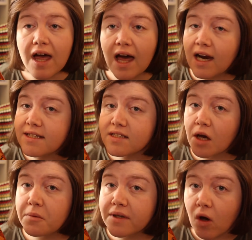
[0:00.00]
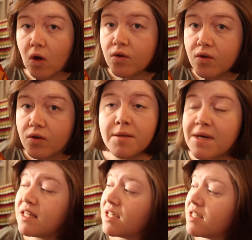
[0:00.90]
the hell is going on. The
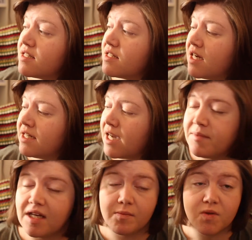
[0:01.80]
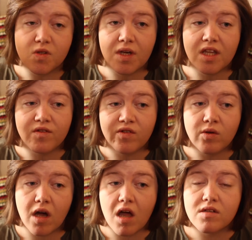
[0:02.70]
main thing is that the dynamic between the
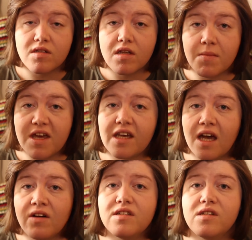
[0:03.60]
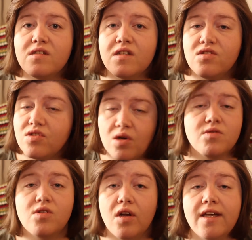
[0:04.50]
four girls, that the main characters, is so
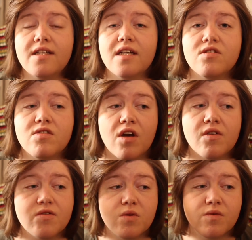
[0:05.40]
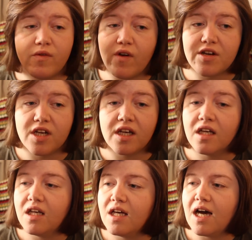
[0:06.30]
solid and so sort of refreshing,
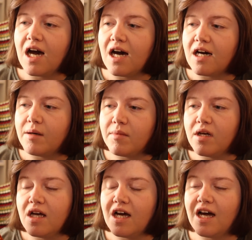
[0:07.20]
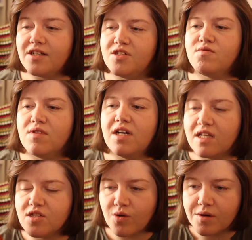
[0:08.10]
and just
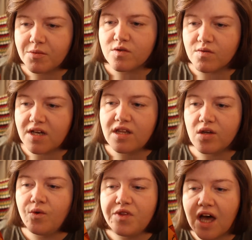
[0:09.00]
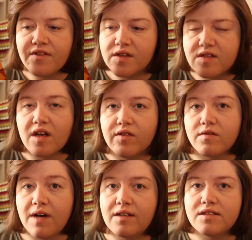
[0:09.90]
really enjoyable to read. All the other stuff
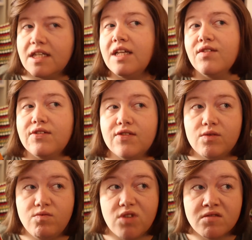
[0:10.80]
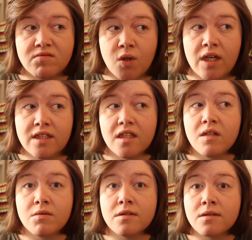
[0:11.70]
around it, even if you don't quite
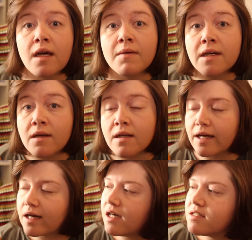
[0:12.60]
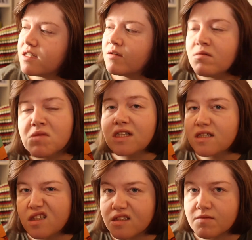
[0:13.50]
know what's going on like I do,
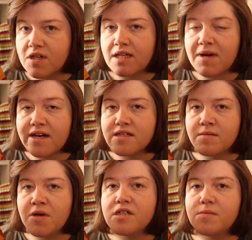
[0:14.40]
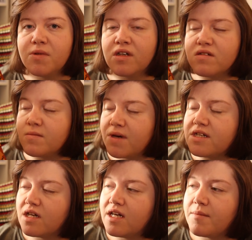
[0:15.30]
doesn't really matter so much, because the
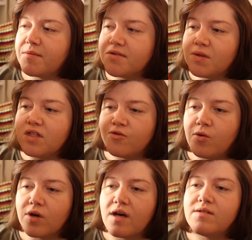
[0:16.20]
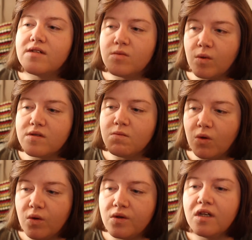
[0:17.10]
main dynamic between these four girls is what's
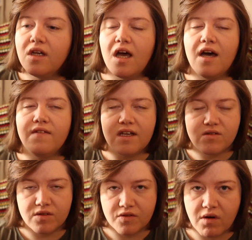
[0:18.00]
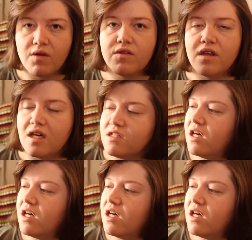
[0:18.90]
important, and their sort of growth and their